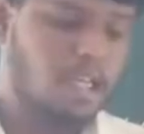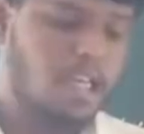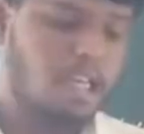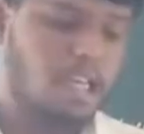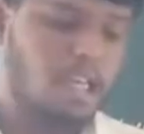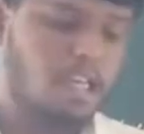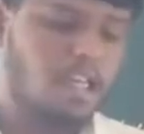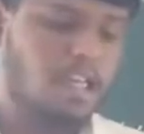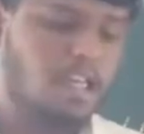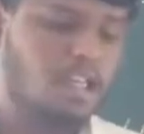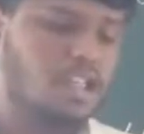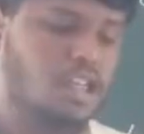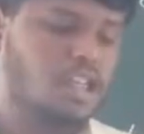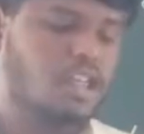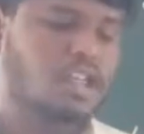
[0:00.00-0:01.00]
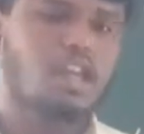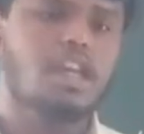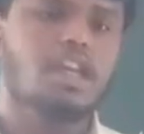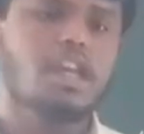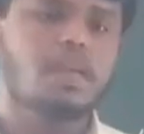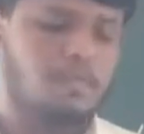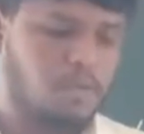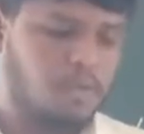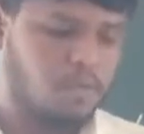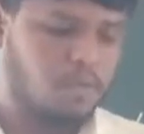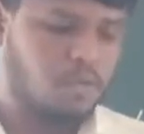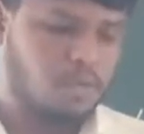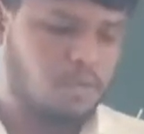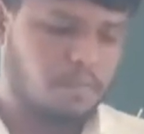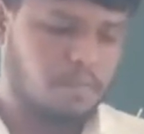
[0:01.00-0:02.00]
are increased in certain
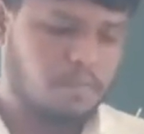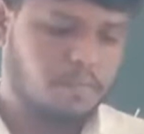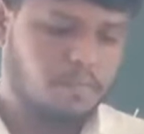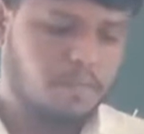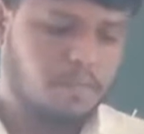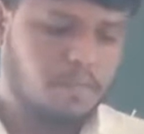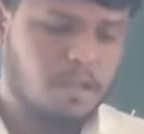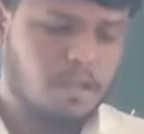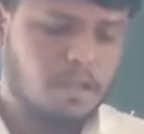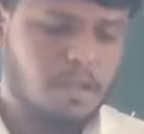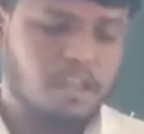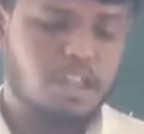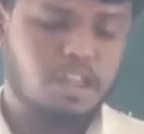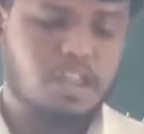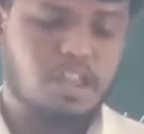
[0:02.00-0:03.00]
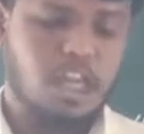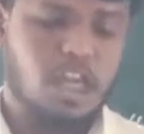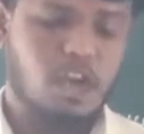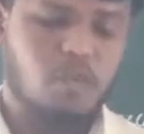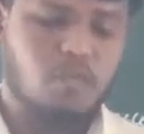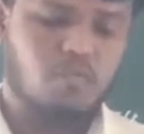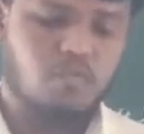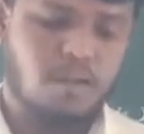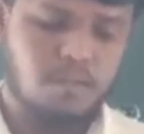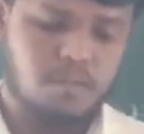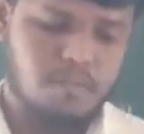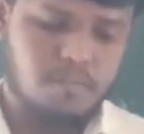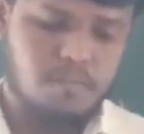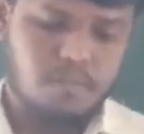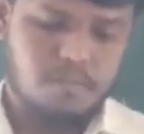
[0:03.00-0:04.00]
proportion, the scale of firm
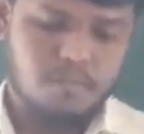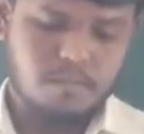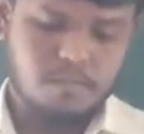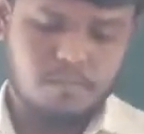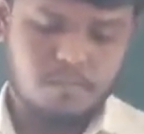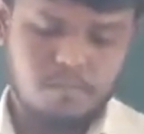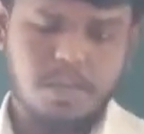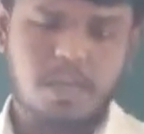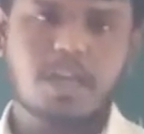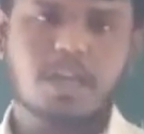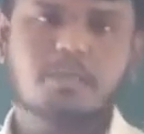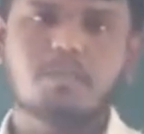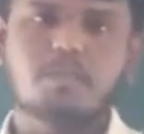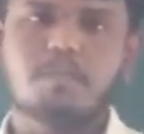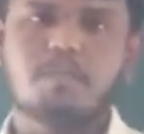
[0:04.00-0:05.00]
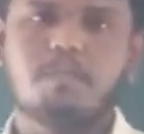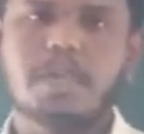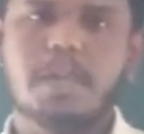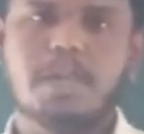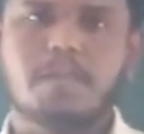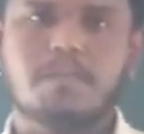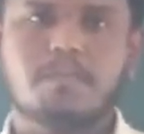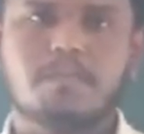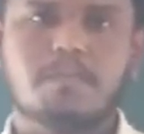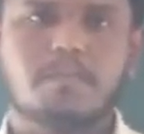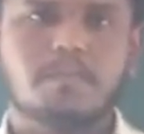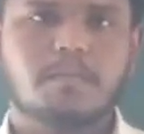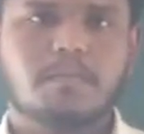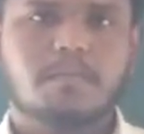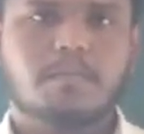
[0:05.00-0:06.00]
becomes big.
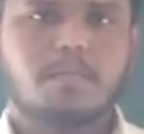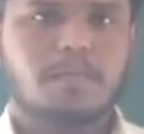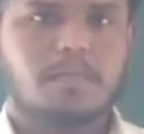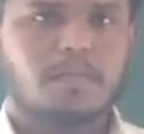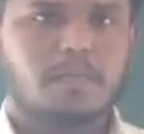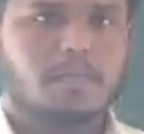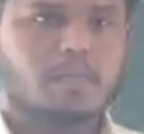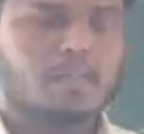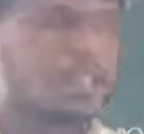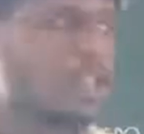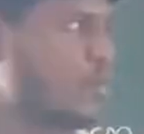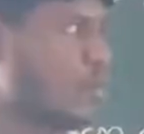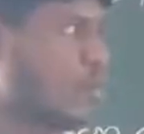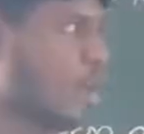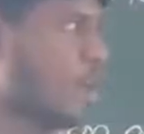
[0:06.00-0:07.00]
Say for